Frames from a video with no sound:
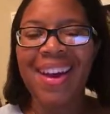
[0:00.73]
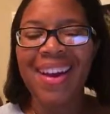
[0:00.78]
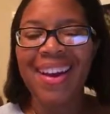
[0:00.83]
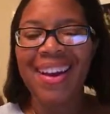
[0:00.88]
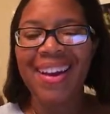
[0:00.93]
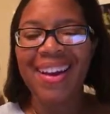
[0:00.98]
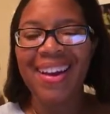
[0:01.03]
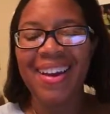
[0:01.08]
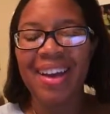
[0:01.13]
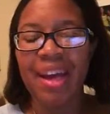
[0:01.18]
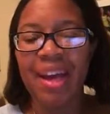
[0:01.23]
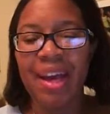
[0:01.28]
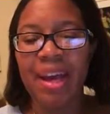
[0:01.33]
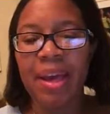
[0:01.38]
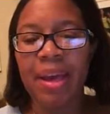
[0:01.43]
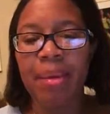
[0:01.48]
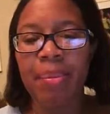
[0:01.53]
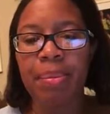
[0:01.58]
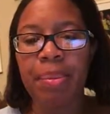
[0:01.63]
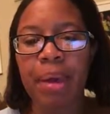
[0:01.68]
Hi, I
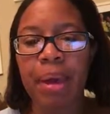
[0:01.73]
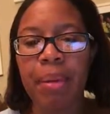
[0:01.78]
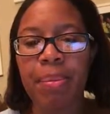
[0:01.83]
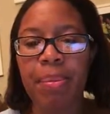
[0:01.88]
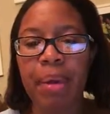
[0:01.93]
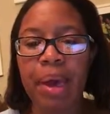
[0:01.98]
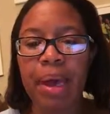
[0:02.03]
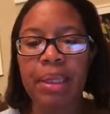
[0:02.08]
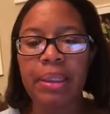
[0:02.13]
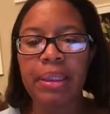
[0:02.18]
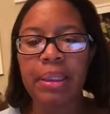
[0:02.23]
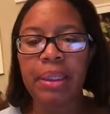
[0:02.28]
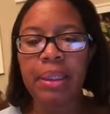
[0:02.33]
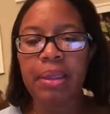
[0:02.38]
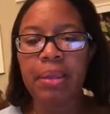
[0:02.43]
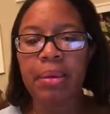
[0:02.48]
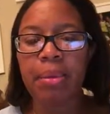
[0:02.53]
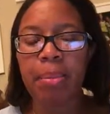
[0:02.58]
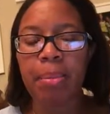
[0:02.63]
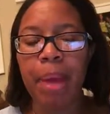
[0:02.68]
am
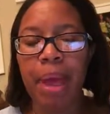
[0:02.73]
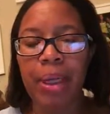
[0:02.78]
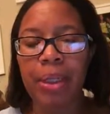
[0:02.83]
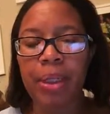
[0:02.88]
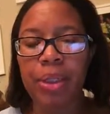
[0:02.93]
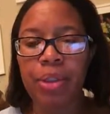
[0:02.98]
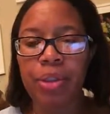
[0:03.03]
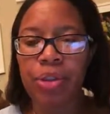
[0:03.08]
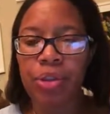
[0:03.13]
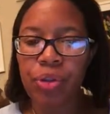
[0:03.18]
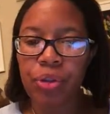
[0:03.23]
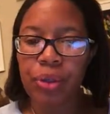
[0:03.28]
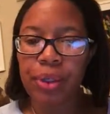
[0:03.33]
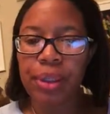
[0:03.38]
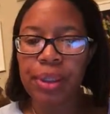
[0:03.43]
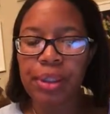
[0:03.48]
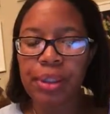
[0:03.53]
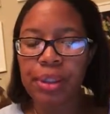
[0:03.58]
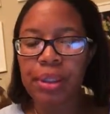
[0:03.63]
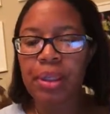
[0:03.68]
Amanda
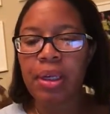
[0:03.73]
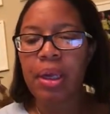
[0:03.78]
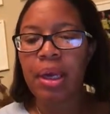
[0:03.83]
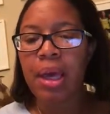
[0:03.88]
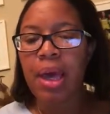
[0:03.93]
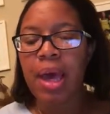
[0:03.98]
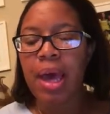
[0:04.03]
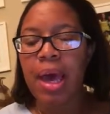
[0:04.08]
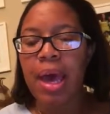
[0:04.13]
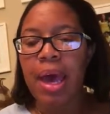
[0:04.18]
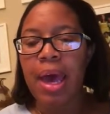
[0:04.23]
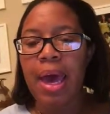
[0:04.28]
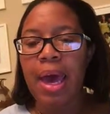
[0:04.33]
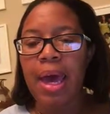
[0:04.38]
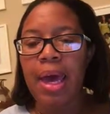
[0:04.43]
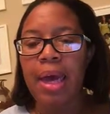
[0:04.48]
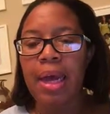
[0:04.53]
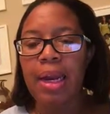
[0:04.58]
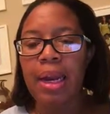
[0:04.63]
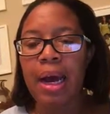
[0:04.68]
Madkins-Choyce,
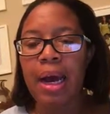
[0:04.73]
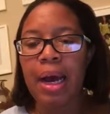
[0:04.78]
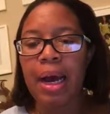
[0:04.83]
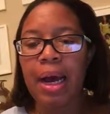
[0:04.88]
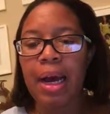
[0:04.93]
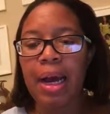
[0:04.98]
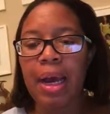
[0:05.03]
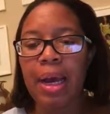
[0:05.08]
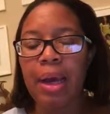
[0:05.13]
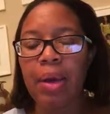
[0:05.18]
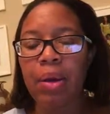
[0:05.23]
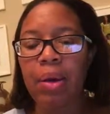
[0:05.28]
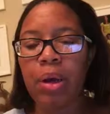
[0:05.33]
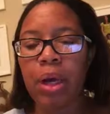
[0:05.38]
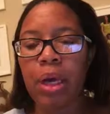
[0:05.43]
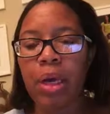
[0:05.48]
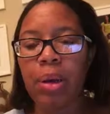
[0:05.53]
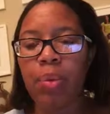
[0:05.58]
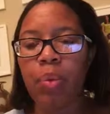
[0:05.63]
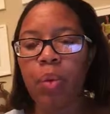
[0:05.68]
and I
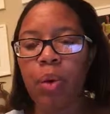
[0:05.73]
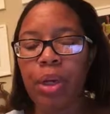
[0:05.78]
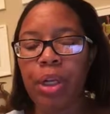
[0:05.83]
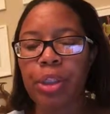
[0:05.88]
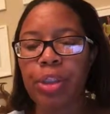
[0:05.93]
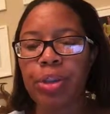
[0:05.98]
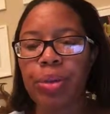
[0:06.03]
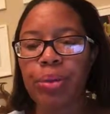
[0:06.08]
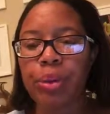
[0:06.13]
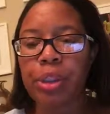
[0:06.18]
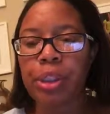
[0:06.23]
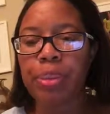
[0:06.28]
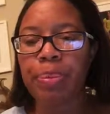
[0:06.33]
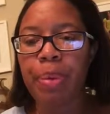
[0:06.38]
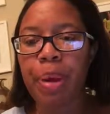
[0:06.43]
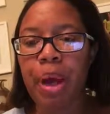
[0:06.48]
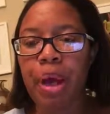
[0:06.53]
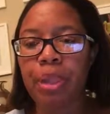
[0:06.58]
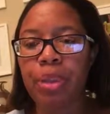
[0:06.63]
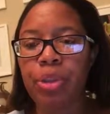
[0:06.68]
wanted to
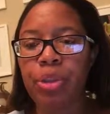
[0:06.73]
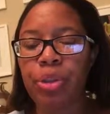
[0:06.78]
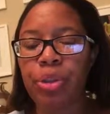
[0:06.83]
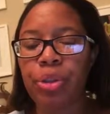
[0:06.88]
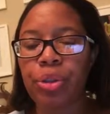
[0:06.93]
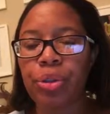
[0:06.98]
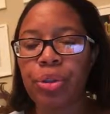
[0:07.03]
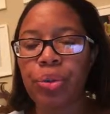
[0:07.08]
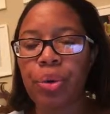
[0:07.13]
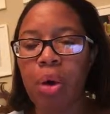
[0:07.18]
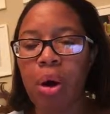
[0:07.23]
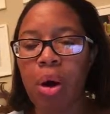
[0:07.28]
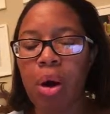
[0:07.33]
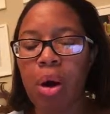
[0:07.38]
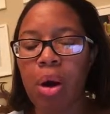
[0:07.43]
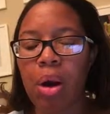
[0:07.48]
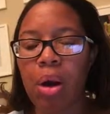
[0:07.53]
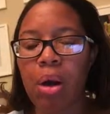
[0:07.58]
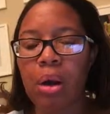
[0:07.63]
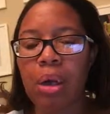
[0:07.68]
respond to
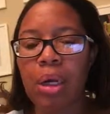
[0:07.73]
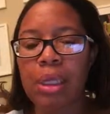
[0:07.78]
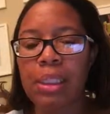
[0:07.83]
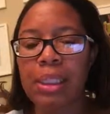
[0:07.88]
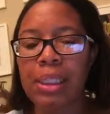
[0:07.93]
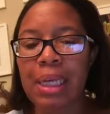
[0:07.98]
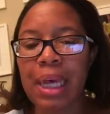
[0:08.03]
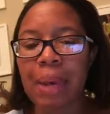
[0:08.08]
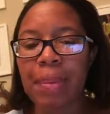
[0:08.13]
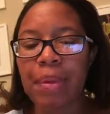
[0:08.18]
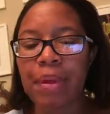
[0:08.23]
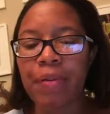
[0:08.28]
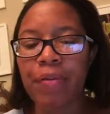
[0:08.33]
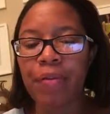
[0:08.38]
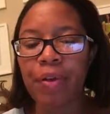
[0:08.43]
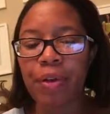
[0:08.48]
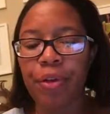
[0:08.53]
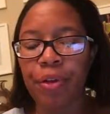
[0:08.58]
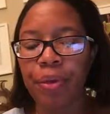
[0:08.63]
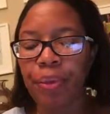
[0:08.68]
our assignment
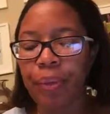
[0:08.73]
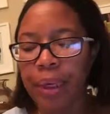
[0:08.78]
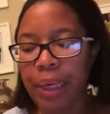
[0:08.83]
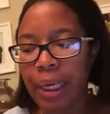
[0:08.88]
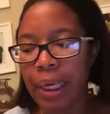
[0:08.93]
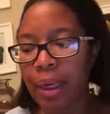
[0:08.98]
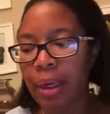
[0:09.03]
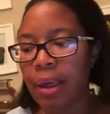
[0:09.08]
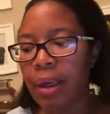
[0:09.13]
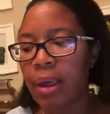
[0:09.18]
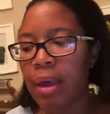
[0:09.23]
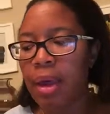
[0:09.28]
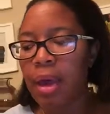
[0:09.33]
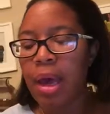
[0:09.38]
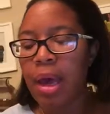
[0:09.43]
for the week.